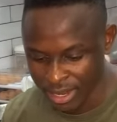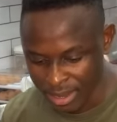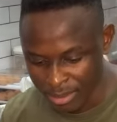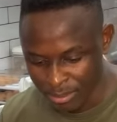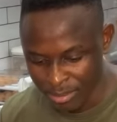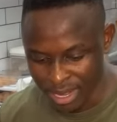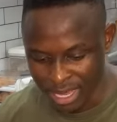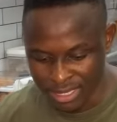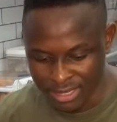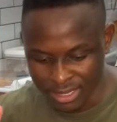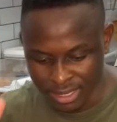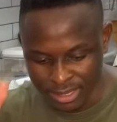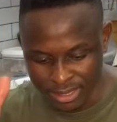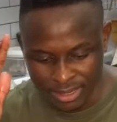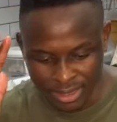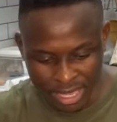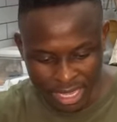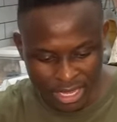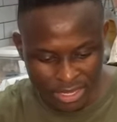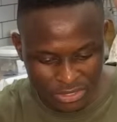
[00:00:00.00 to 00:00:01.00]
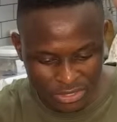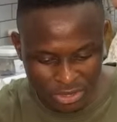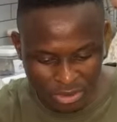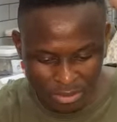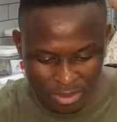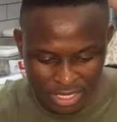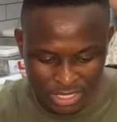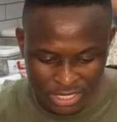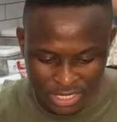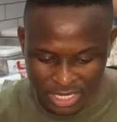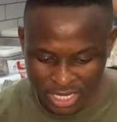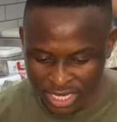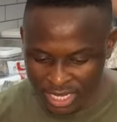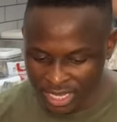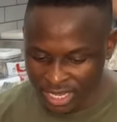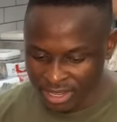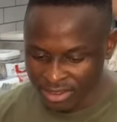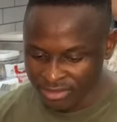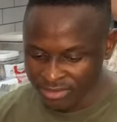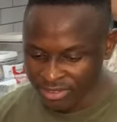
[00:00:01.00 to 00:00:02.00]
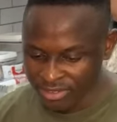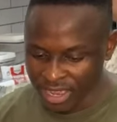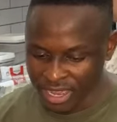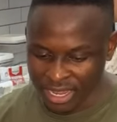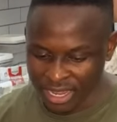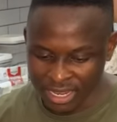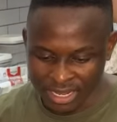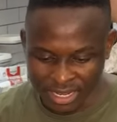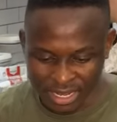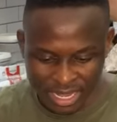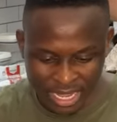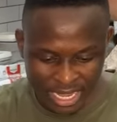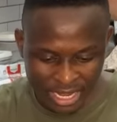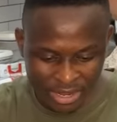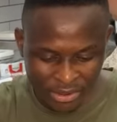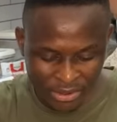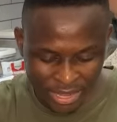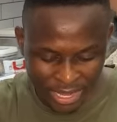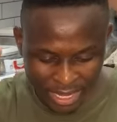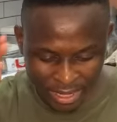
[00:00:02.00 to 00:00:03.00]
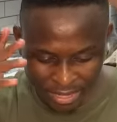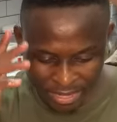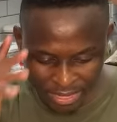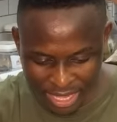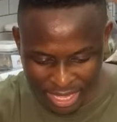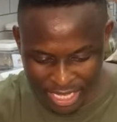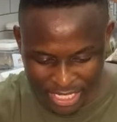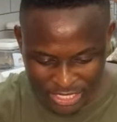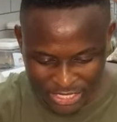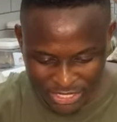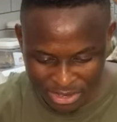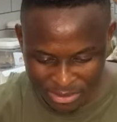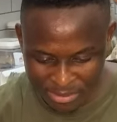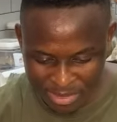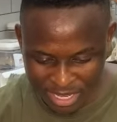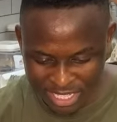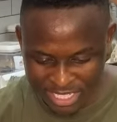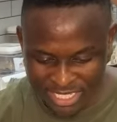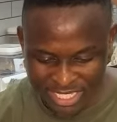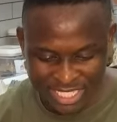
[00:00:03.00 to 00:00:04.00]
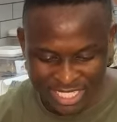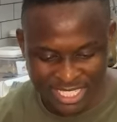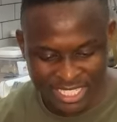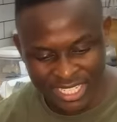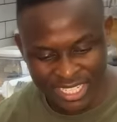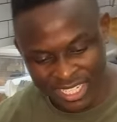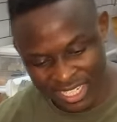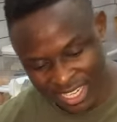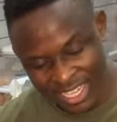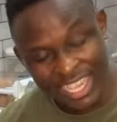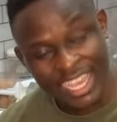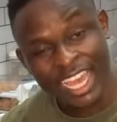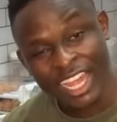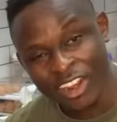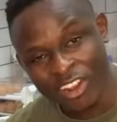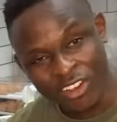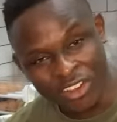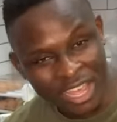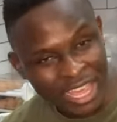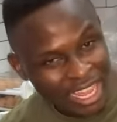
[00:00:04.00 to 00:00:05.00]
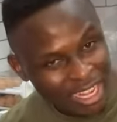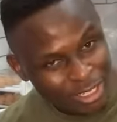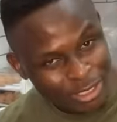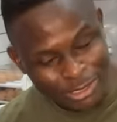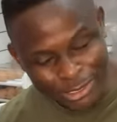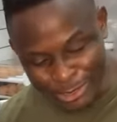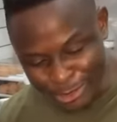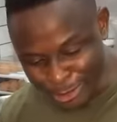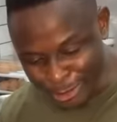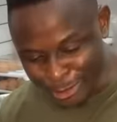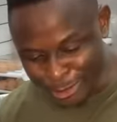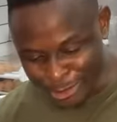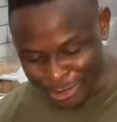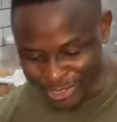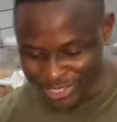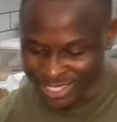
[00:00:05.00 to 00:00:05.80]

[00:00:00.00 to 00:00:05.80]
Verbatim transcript: Blessings. Thank you so much, Val. LOL. Thank you so much. LOL to you too.